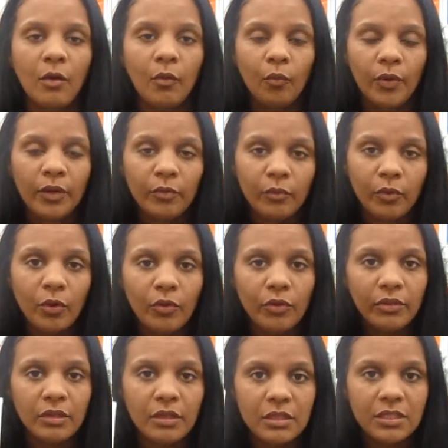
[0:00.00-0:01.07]
we roll
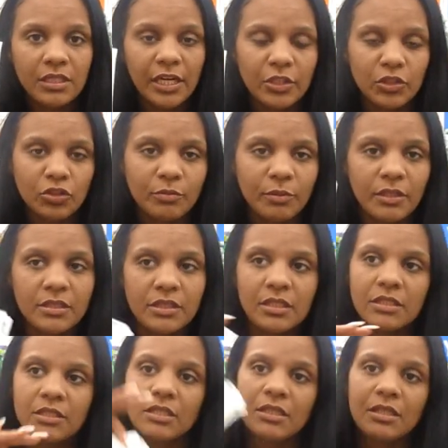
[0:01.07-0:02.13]
these extra bucks
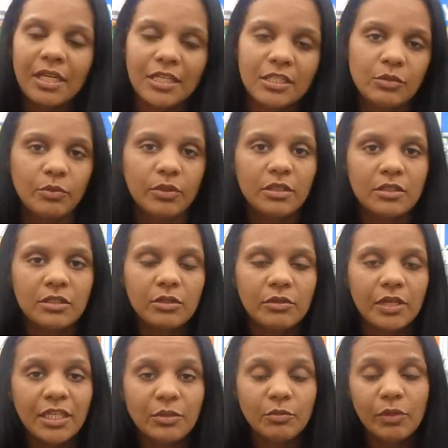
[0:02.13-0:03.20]
into next week. So
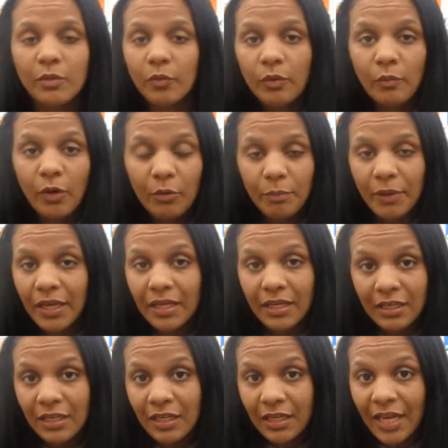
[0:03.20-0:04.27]
next week we won't pay
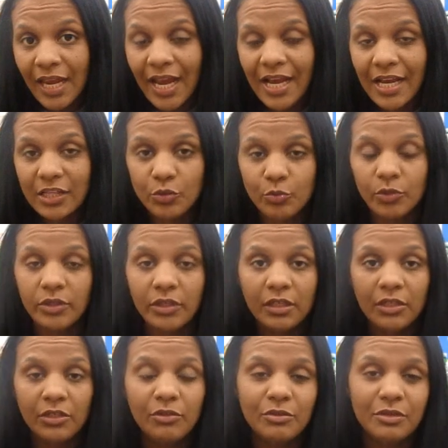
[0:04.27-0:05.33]
any cash. We're going to
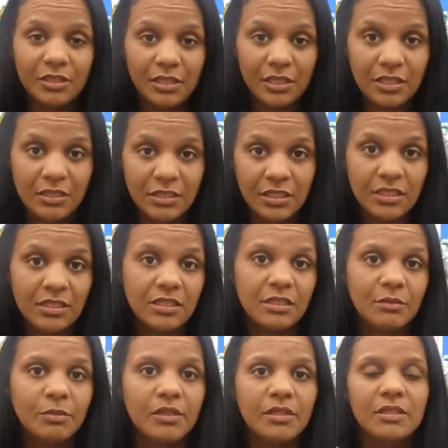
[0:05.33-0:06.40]
use these
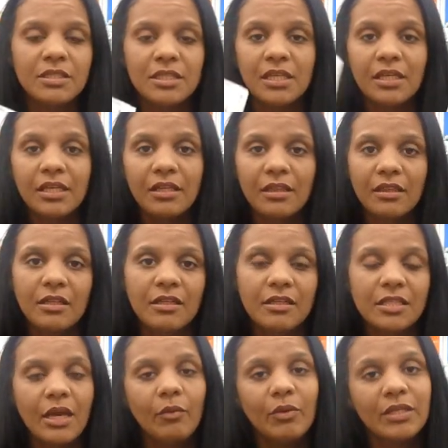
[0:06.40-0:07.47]
ECBs and get things
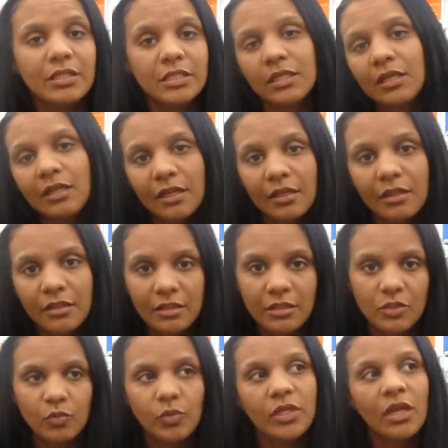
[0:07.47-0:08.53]
that we didn't get
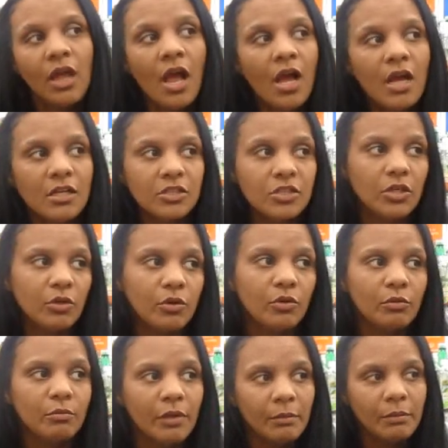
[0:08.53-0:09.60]
this week.
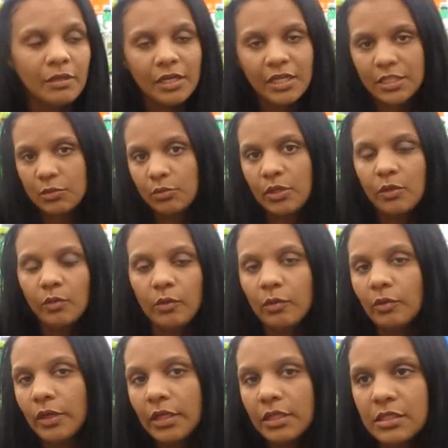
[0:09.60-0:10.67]
So maybe next week we'll get